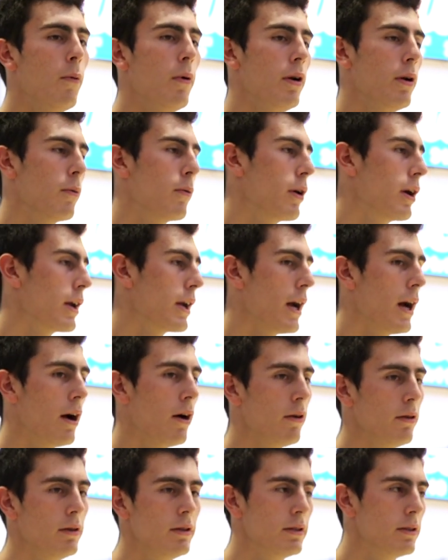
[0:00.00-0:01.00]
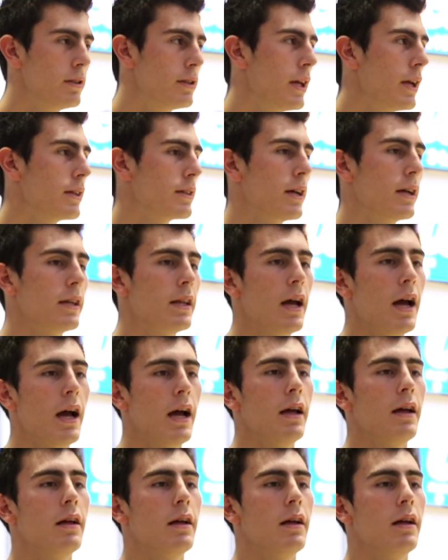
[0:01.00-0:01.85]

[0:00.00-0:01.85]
when to work out and things like that.